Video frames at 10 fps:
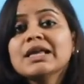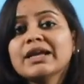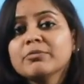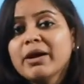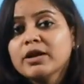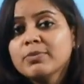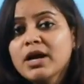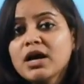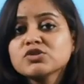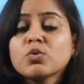that might be
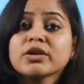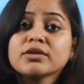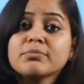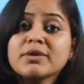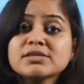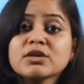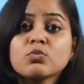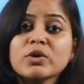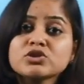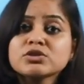asked, what are the basic
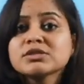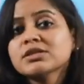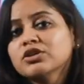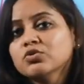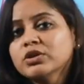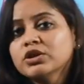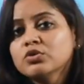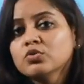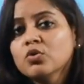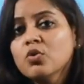questions that you need
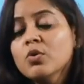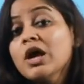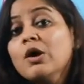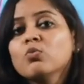to know.